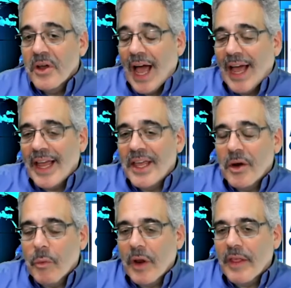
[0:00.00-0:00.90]

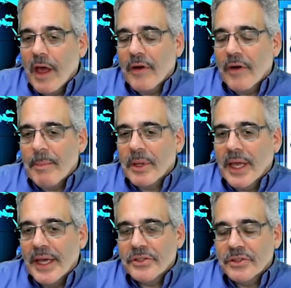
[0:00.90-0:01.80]
One of the other
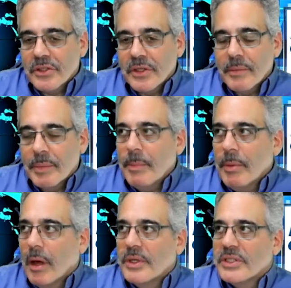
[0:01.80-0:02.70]
applications that people
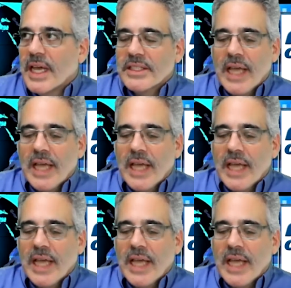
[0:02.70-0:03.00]
always ask,